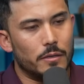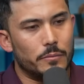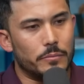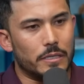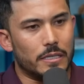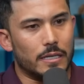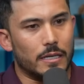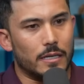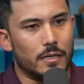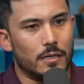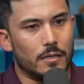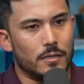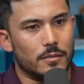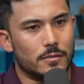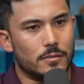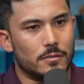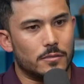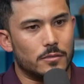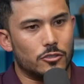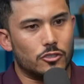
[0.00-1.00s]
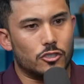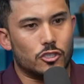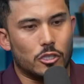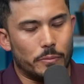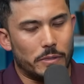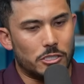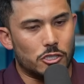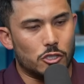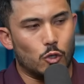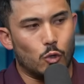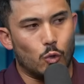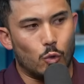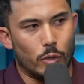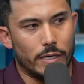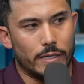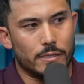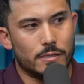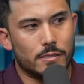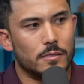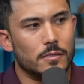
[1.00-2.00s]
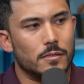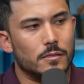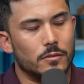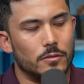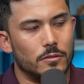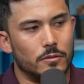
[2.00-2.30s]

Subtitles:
because there's so much noise.